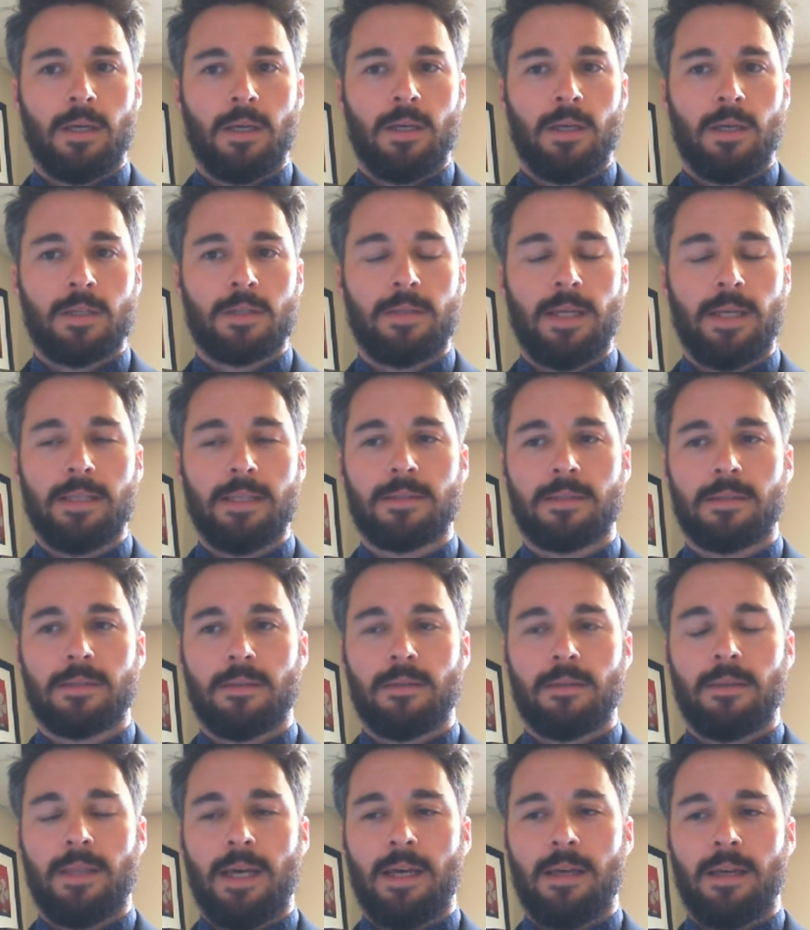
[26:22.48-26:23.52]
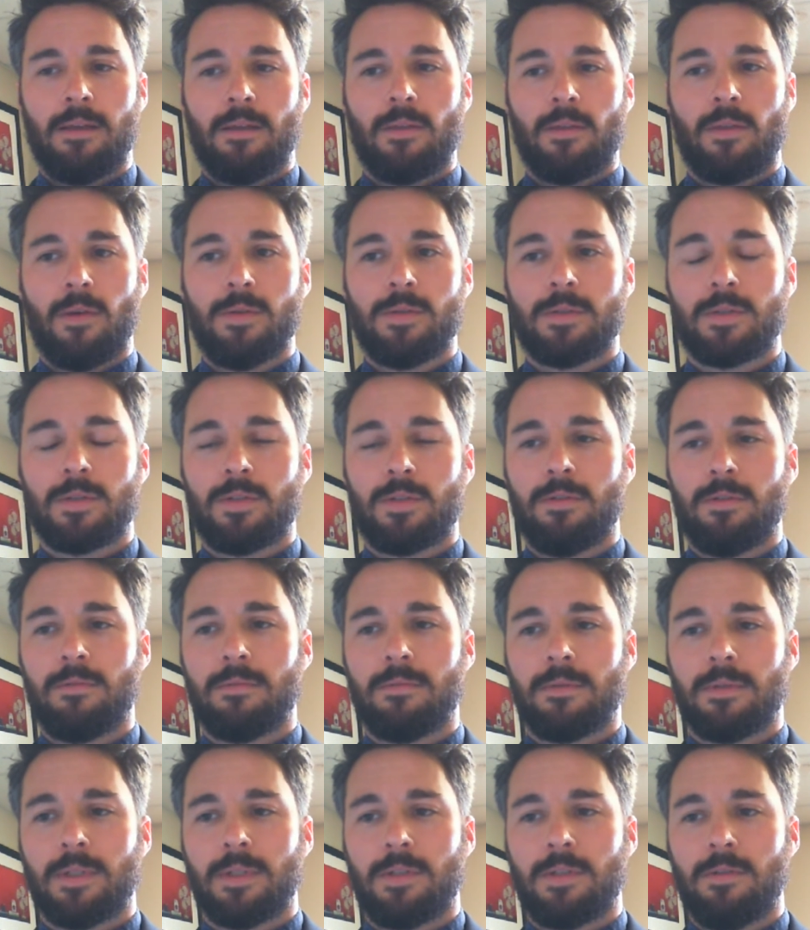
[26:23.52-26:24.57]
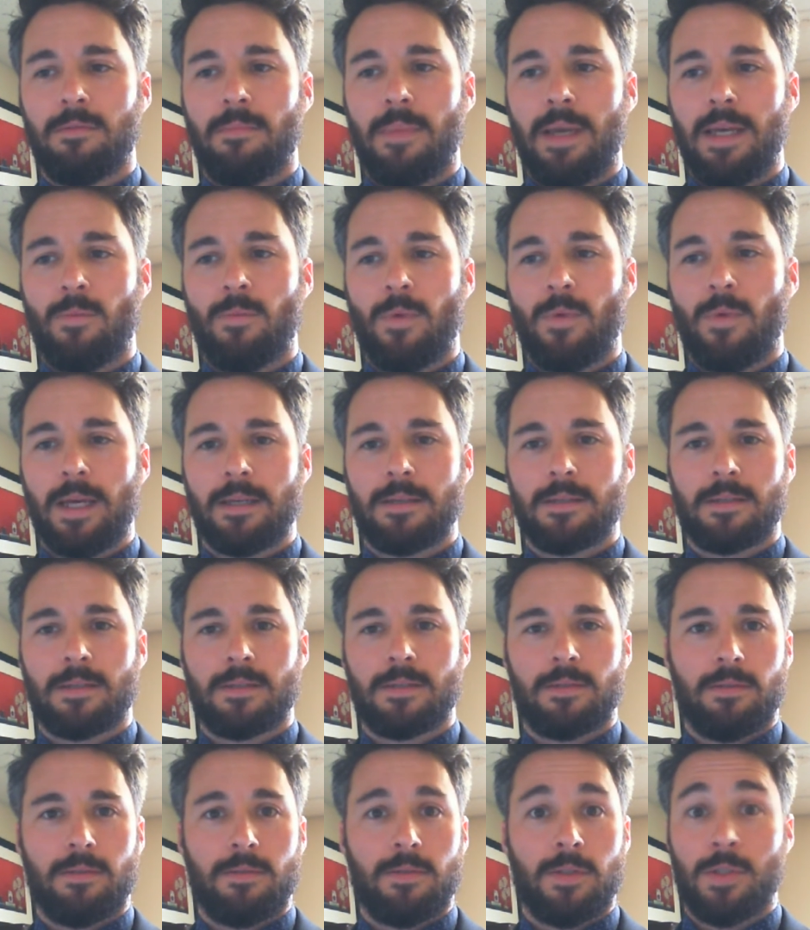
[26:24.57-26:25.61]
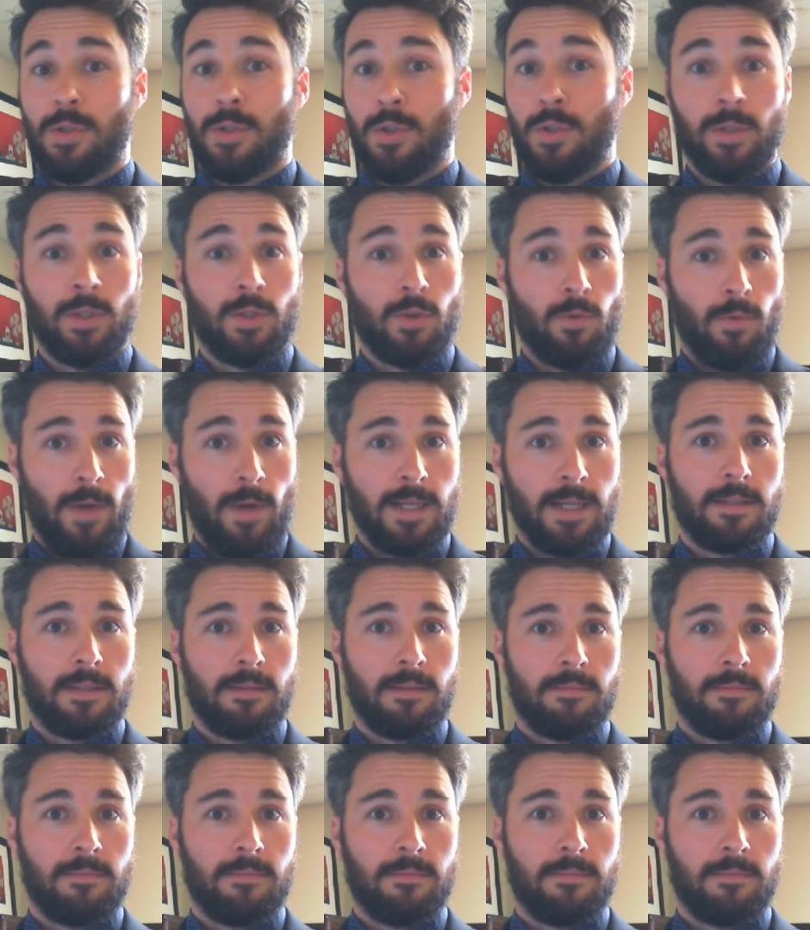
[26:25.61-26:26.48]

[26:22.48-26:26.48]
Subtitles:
those are the two main ways, is just doing direct